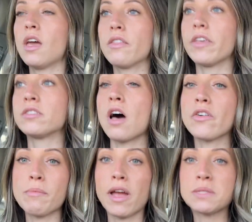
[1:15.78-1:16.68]
This song
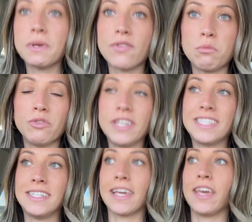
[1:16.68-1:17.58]
reminds me of the movie
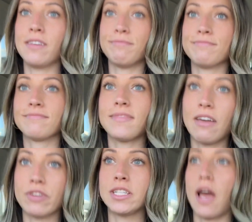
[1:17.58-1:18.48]
Stick It
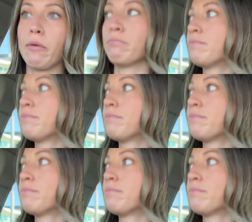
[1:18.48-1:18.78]
every time.